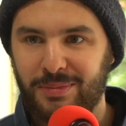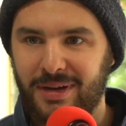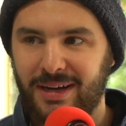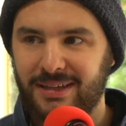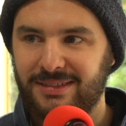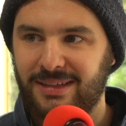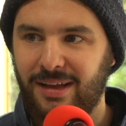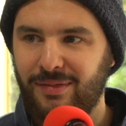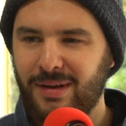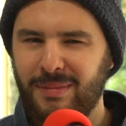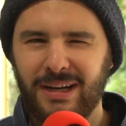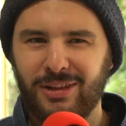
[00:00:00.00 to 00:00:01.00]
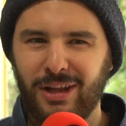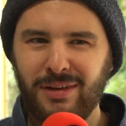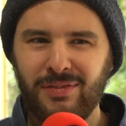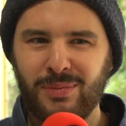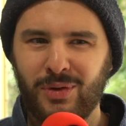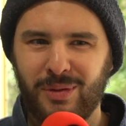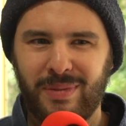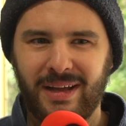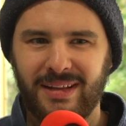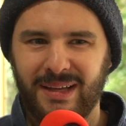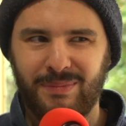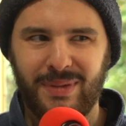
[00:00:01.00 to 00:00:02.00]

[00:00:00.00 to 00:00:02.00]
a bar stuff. But a lot of them were about like